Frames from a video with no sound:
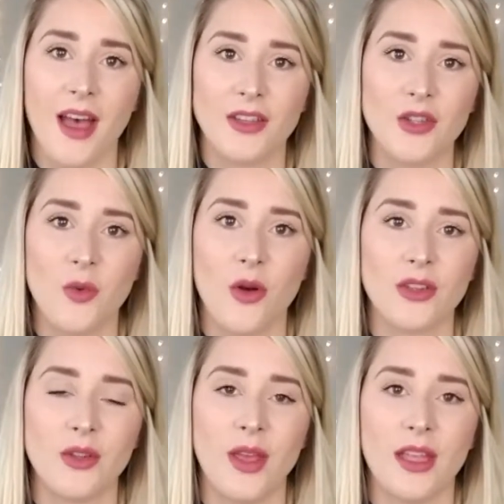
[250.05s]
I do
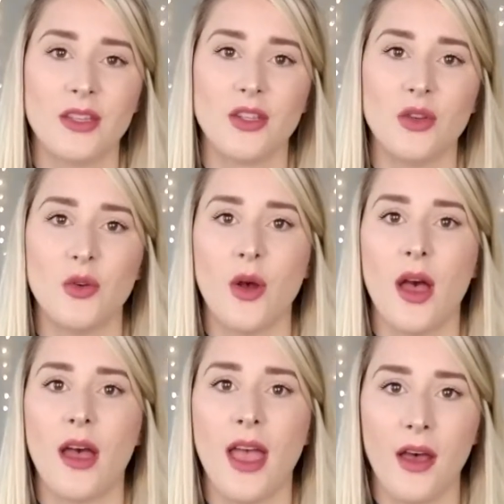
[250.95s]
want to get to
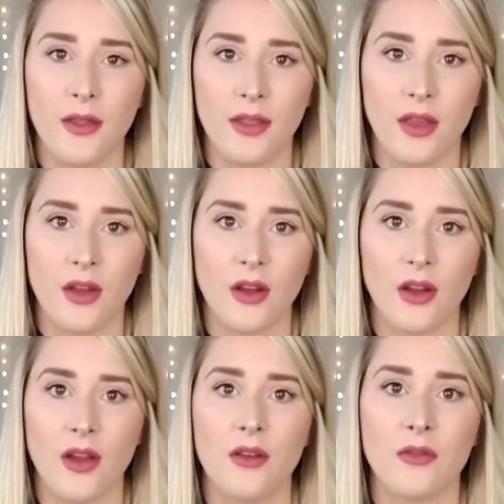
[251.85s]
a
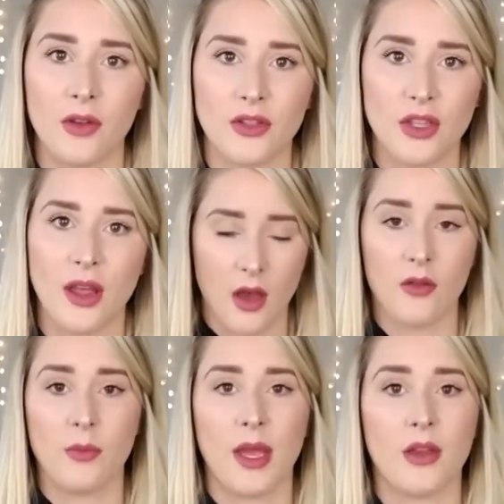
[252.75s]
healthier version
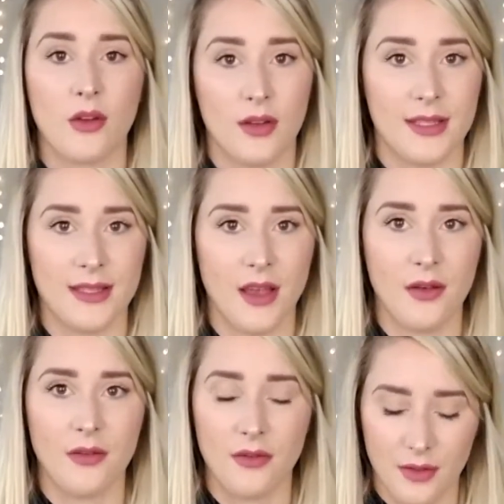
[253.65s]
of my current
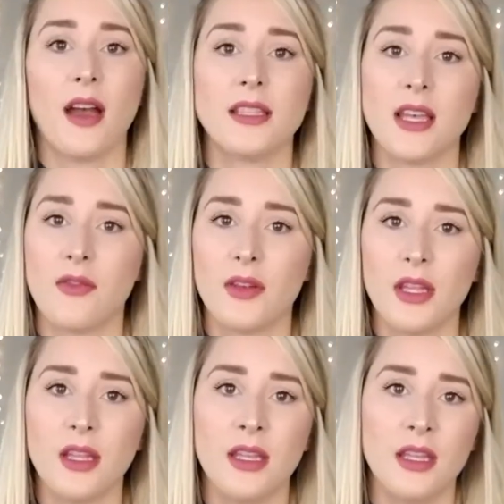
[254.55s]
self. I
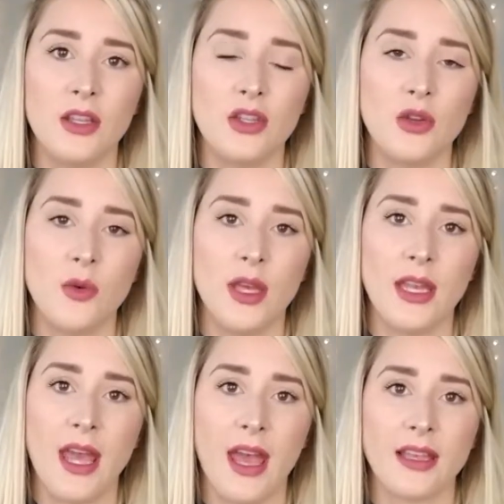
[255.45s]
definitely need to
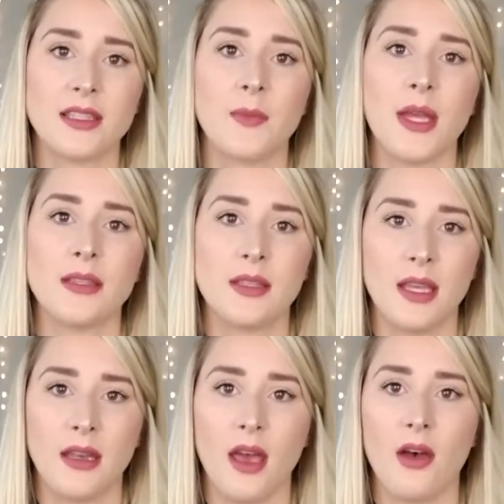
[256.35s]
enhance my
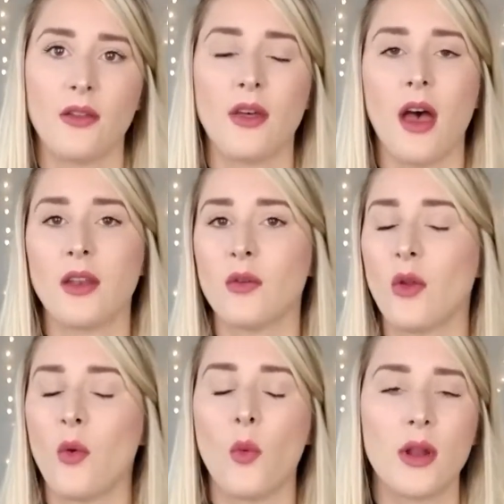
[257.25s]
skin health. I don't
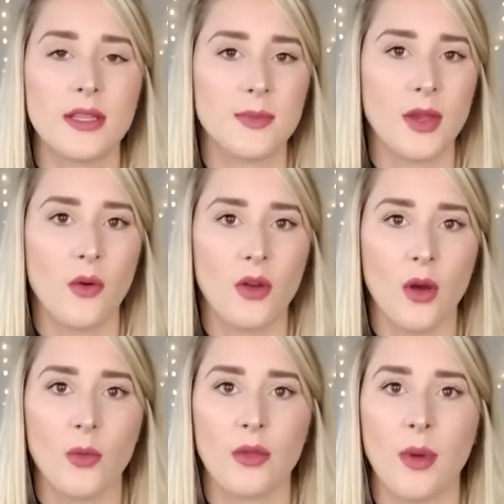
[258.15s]
know what has been going
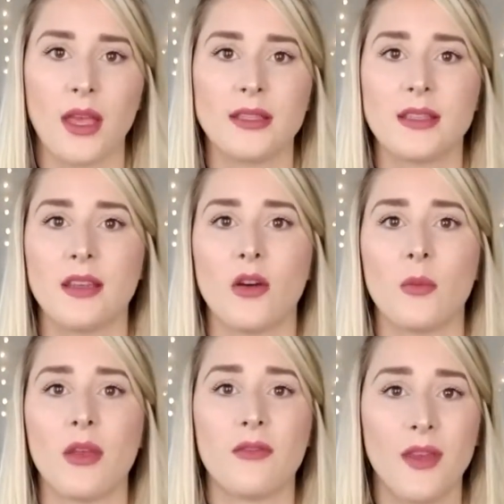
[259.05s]
on with my skin
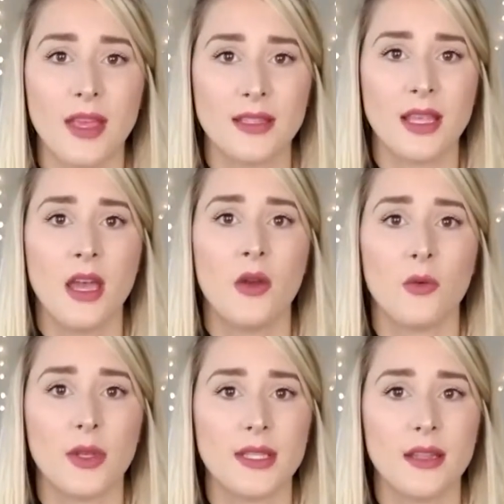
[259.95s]
on my face
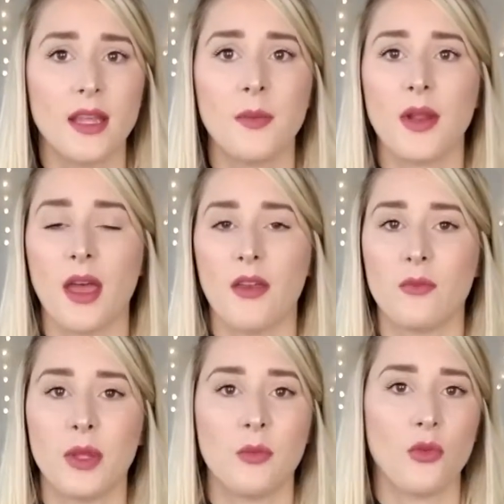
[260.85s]
recently, but I
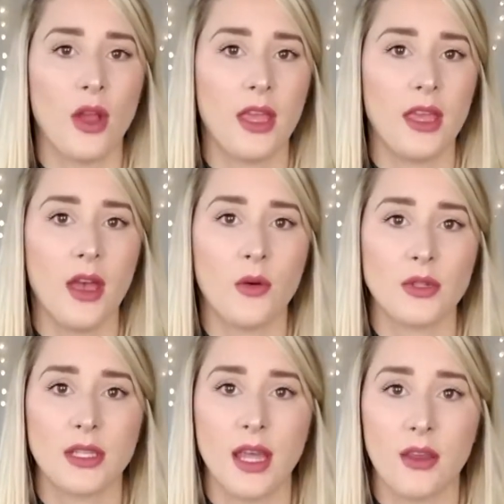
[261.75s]
have been breaking
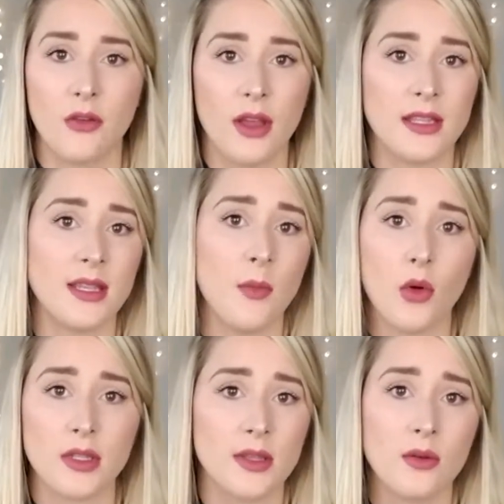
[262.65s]
out like crazy,
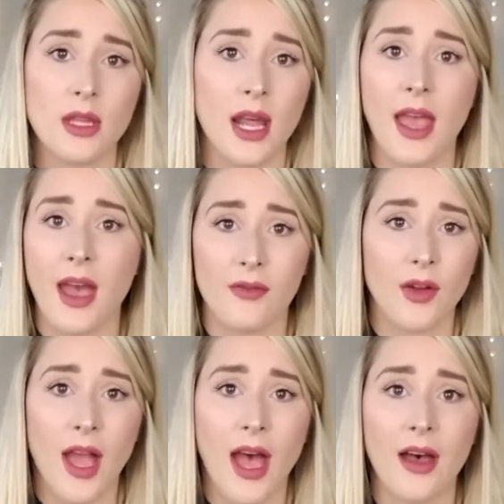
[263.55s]
more so than I
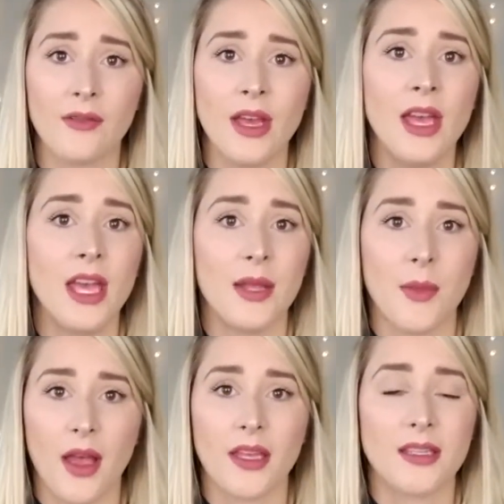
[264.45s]
ever have in
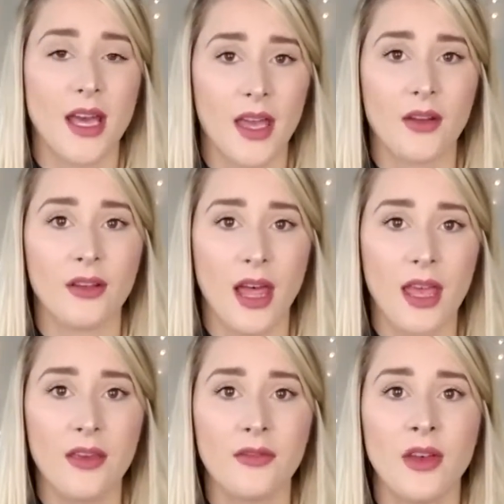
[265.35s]
my entire
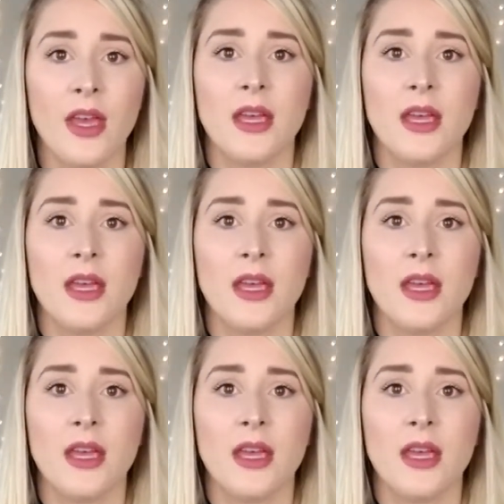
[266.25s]
life.